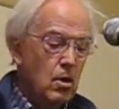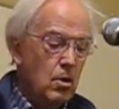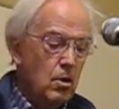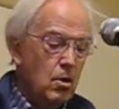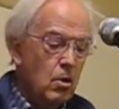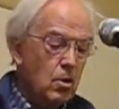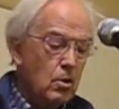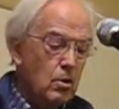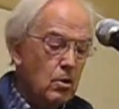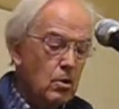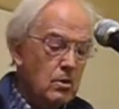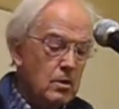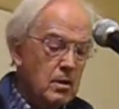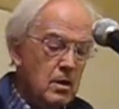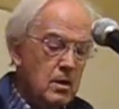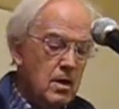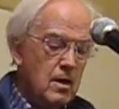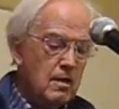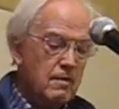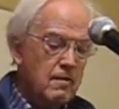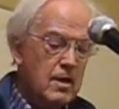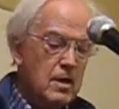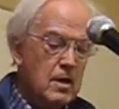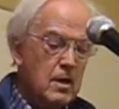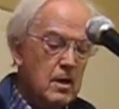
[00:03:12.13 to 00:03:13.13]
Or
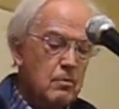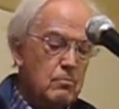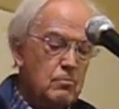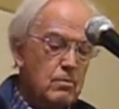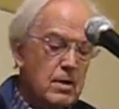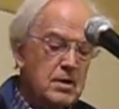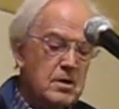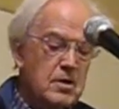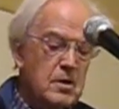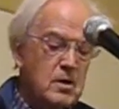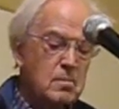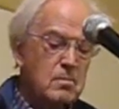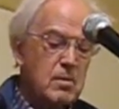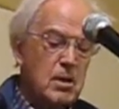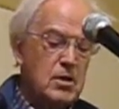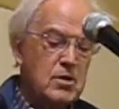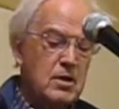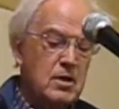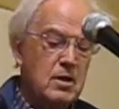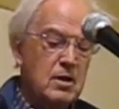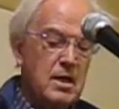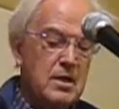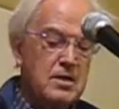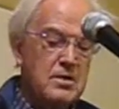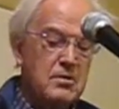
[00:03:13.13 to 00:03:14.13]
if he had read the
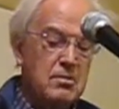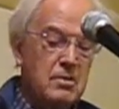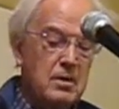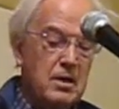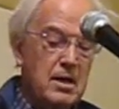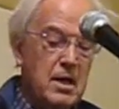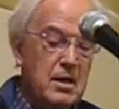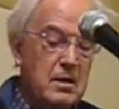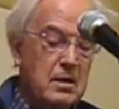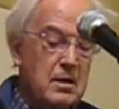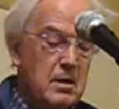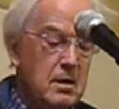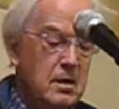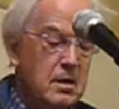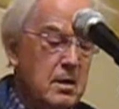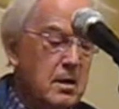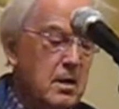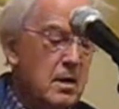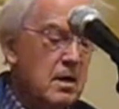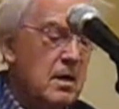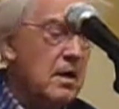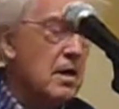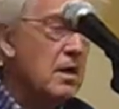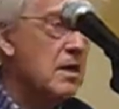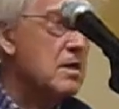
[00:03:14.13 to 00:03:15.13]
special letter again,
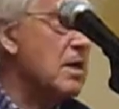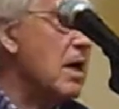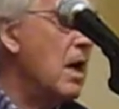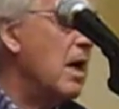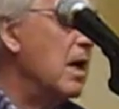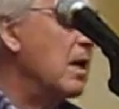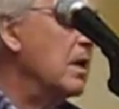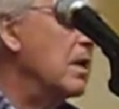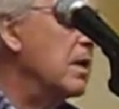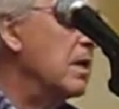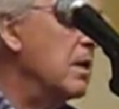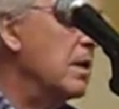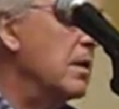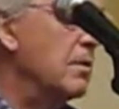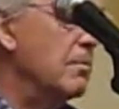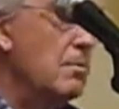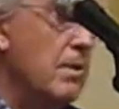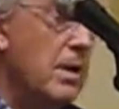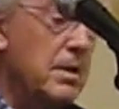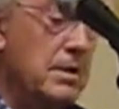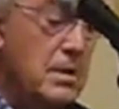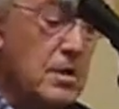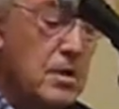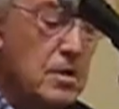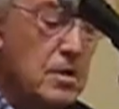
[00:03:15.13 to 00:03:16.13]
as I had read